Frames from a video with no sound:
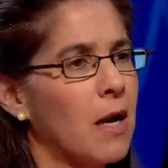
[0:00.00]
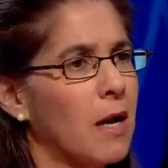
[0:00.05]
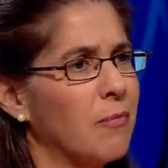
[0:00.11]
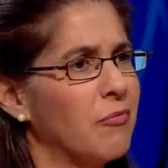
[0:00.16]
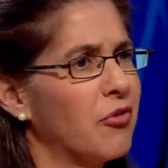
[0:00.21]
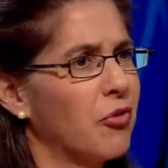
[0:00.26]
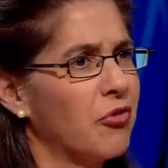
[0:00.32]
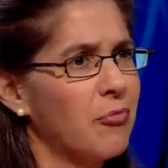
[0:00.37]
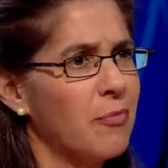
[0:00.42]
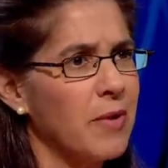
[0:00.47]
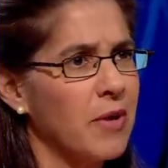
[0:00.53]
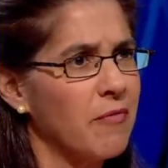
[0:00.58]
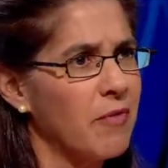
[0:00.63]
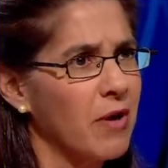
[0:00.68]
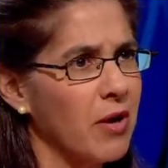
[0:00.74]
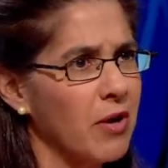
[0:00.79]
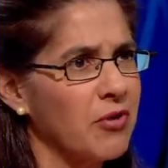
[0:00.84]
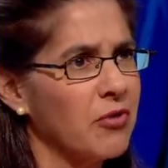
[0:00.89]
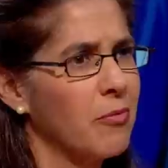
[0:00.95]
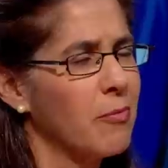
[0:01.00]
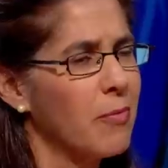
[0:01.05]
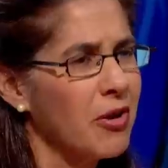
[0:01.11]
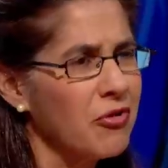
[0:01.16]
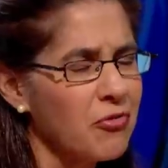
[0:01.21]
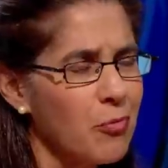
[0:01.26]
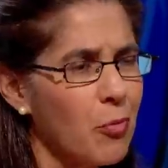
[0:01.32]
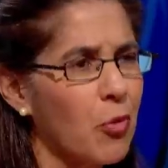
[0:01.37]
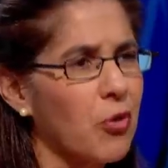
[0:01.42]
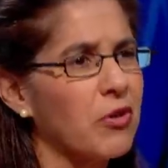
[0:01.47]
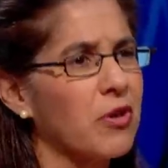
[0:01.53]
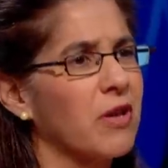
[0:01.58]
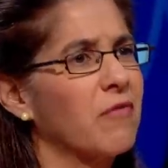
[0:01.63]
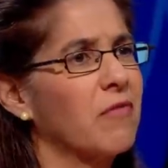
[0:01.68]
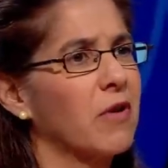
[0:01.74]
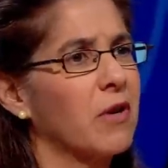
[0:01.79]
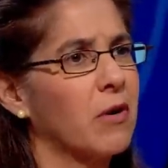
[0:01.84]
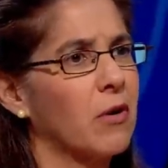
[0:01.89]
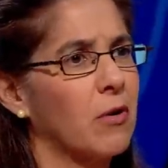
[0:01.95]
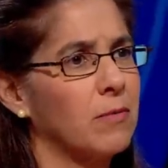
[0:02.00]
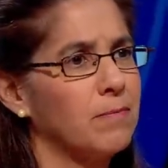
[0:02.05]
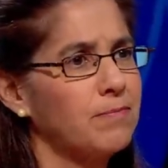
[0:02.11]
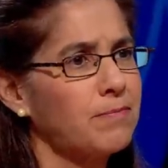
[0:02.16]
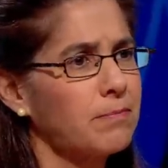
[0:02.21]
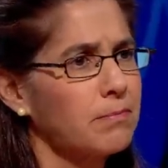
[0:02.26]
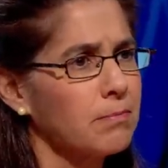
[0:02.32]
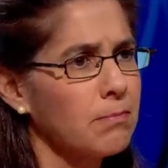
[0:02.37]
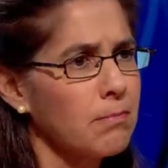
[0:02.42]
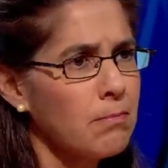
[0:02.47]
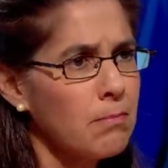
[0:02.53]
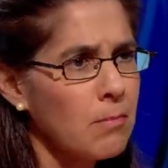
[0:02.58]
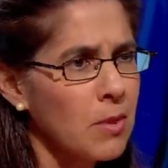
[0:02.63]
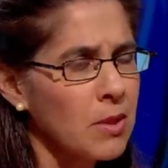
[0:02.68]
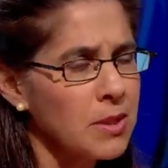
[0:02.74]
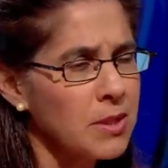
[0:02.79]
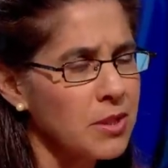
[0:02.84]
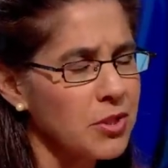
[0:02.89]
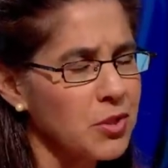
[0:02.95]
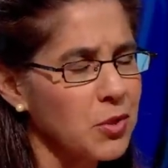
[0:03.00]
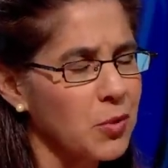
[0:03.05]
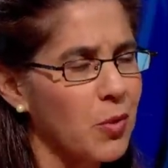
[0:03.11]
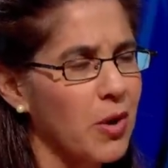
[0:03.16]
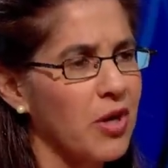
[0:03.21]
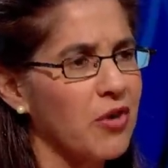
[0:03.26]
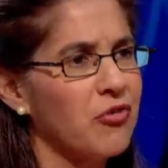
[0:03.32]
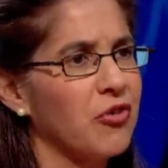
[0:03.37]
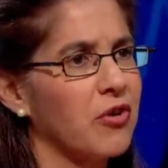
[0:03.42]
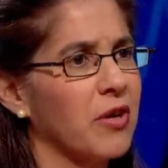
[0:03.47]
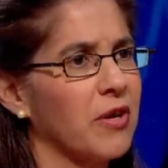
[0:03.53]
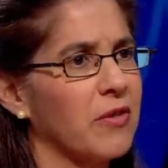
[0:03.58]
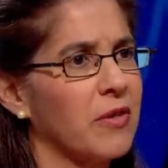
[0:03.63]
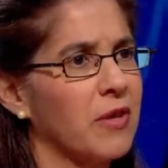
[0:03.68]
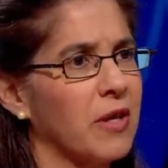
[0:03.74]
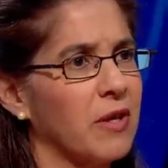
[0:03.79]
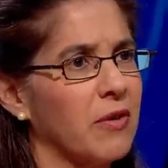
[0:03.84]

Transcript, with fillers: Um, so it's been a very, it's a much more difficult situation, I